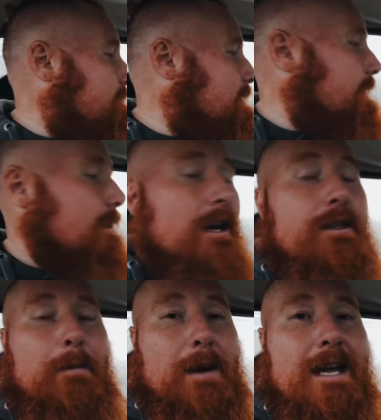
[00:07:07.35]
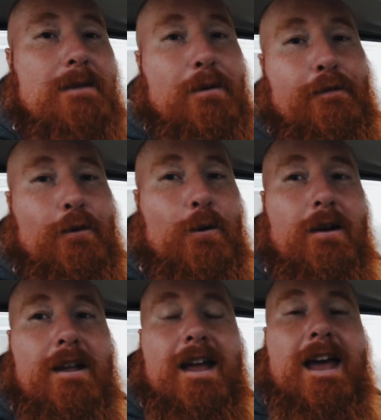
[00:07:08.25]
like other paint
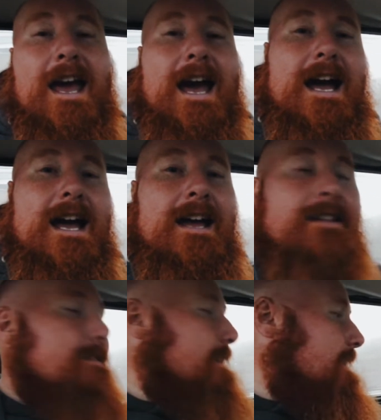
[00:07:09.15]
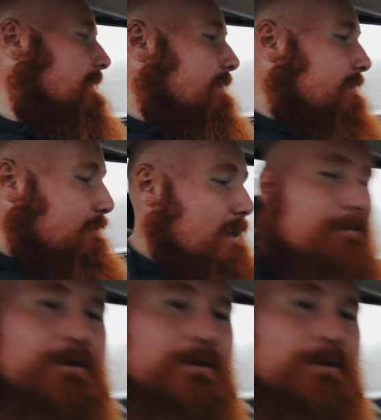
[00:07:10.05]
before, and I scraped